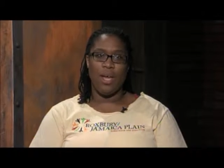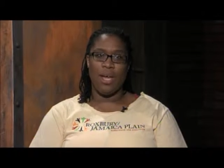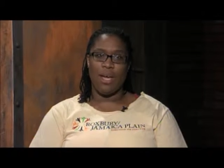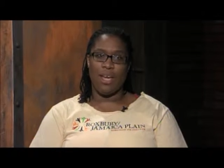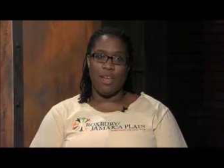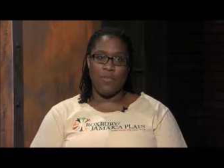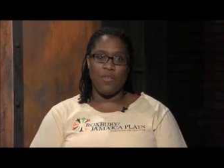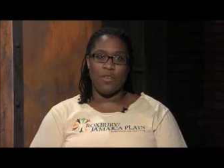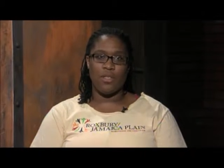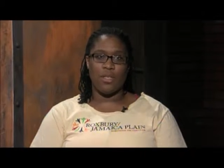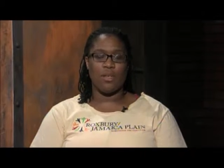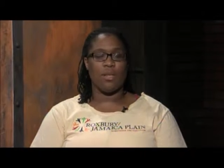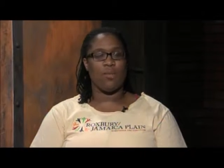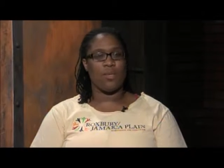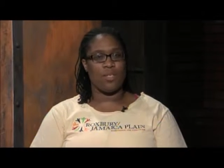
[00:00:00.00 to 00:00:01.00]
if you're
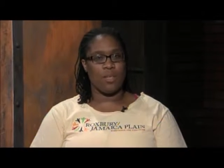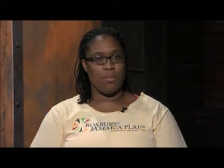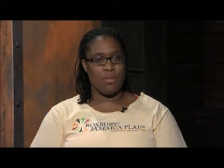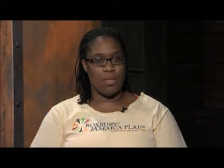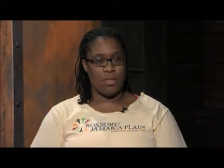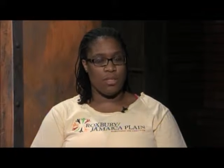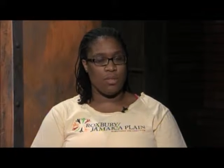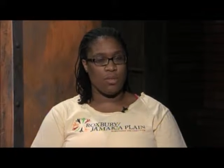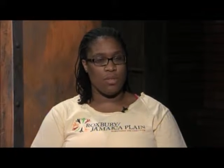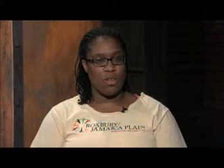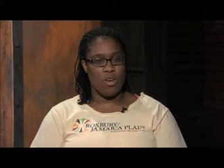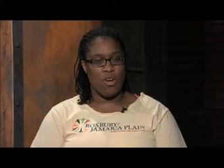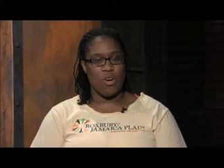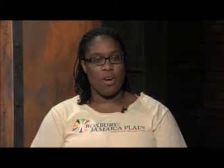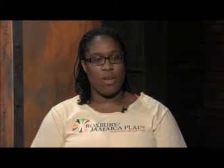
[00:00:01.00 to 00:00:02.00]
dealing with substance use
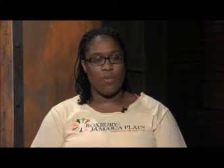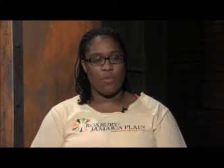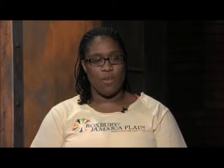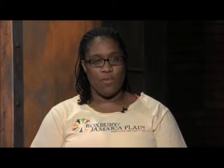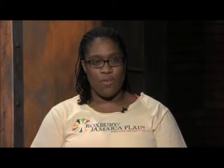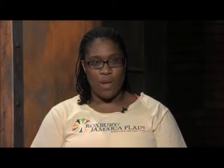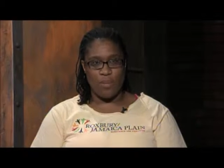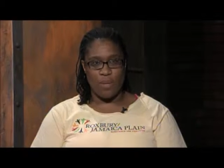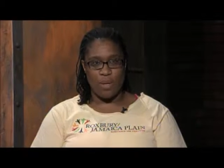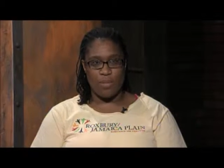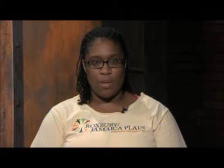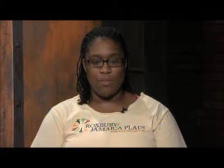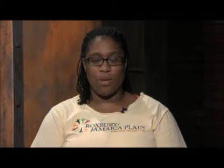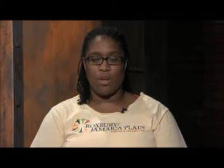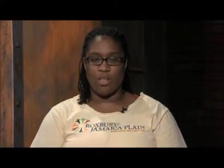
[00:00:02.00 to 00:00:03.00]
or if your family
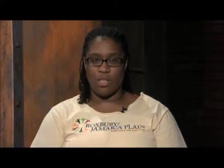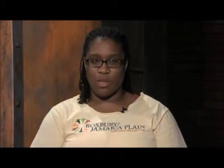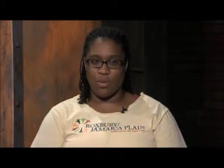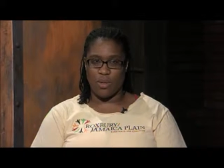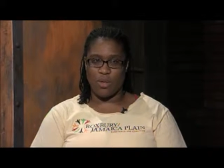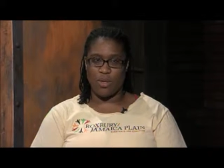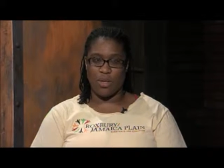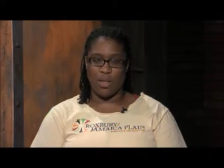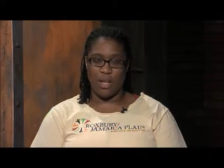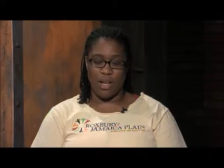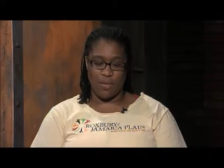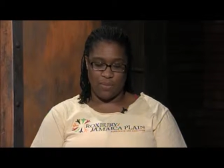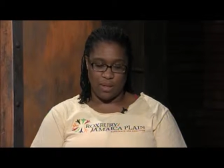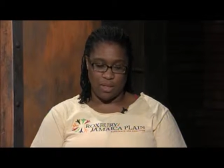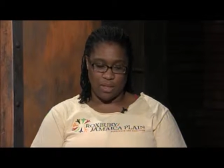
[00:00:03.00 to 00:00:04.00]
member or someone you
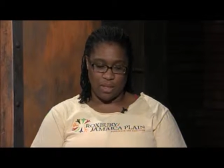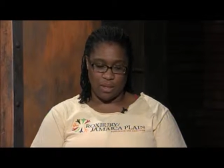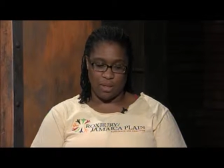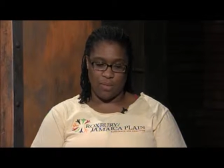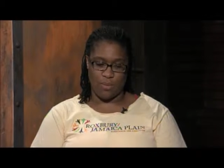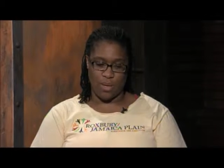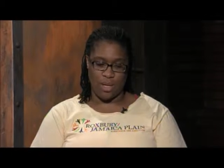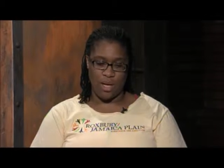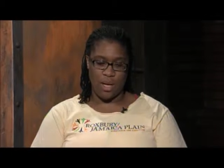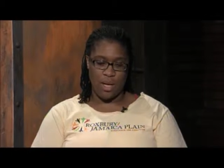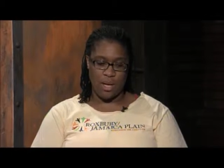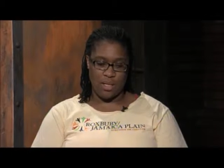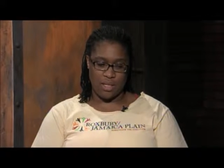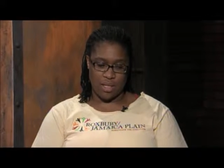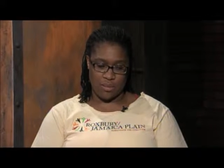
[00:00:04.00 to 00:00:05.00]
love is dealing with
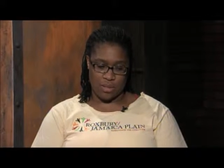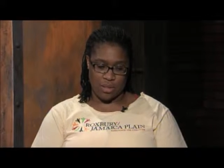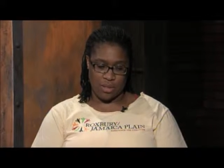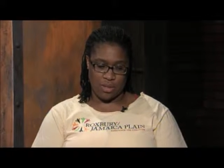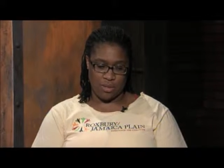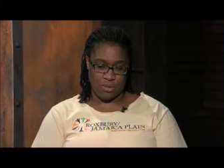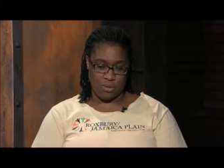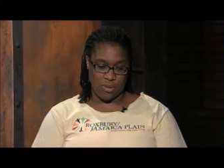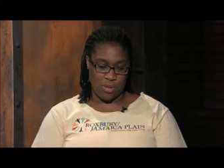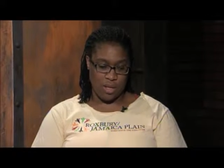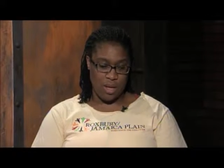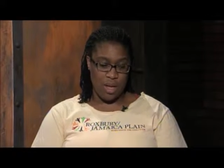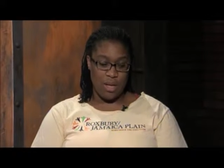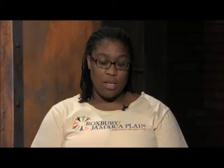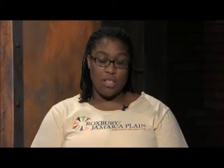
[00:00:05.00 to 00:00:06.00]
substance use.
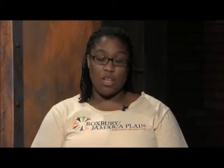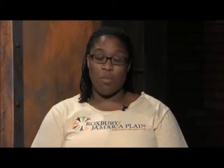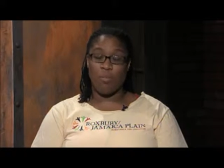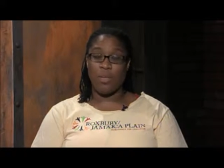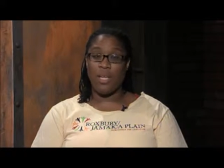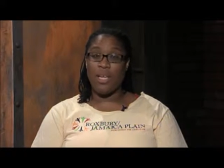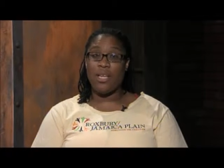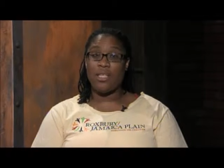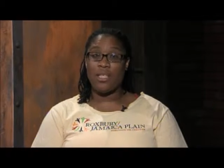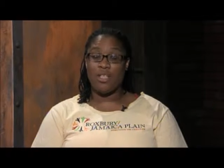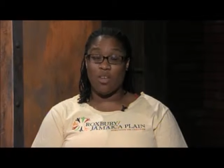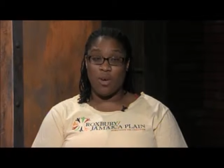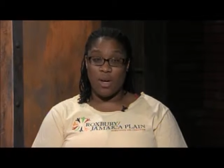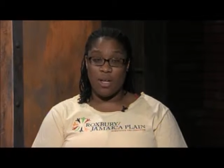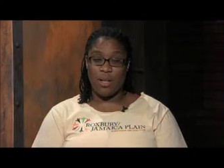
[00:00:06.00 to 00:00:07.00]
So please
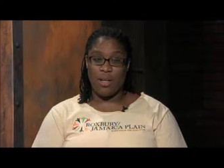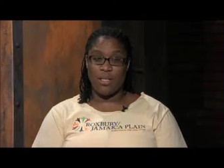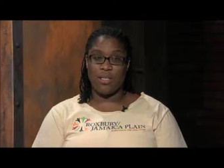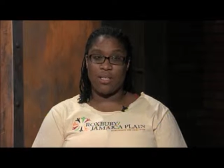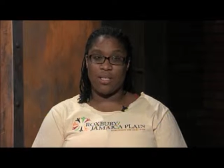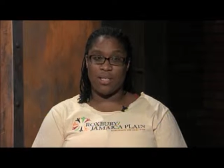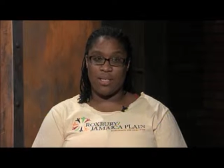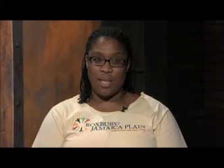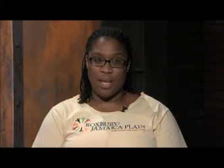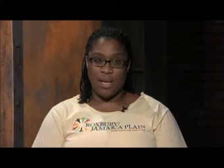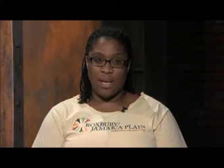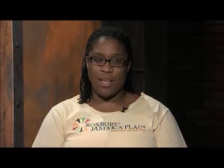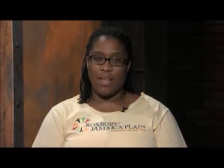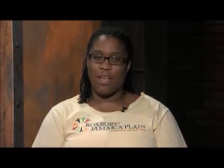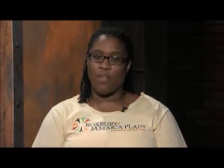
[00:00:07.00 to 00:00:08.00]
join us the
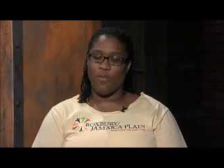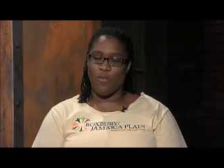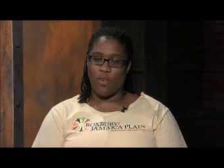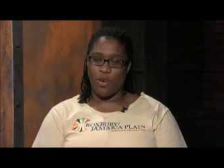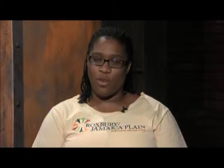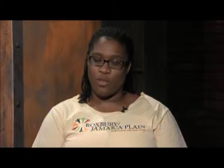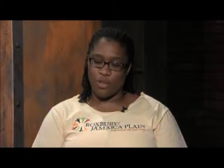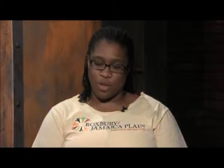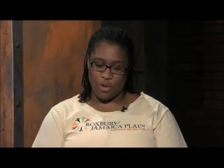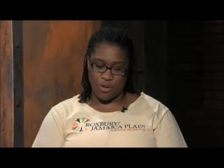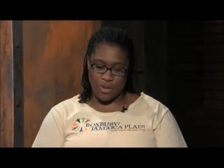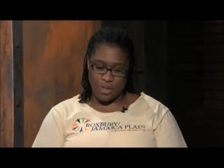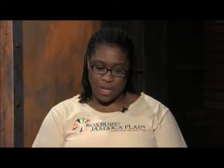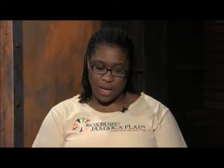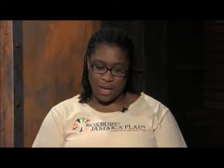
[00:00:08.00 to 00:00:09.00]
second and fourth
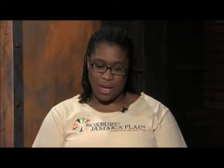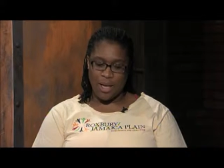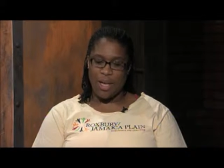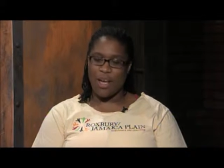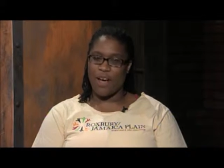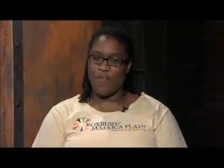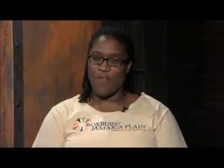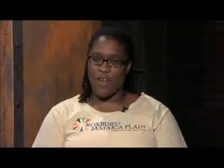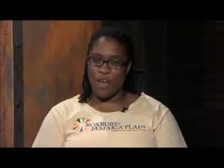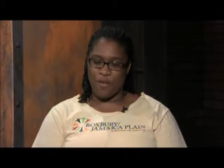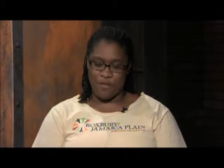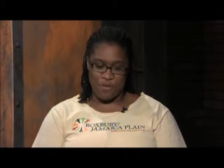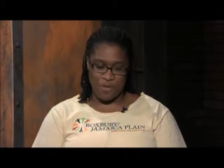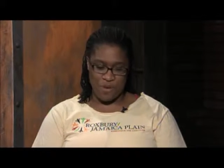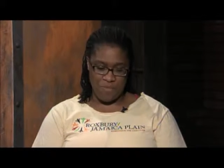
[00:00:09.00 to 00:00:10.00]
Thursday of
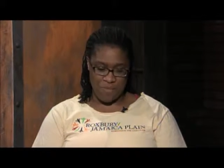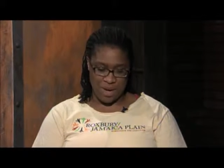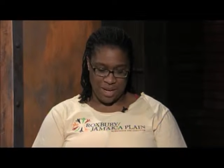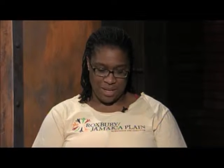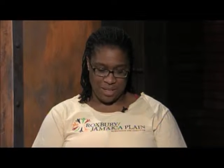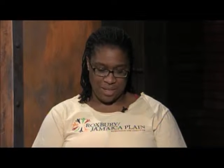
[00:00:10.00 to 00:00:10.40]
every month.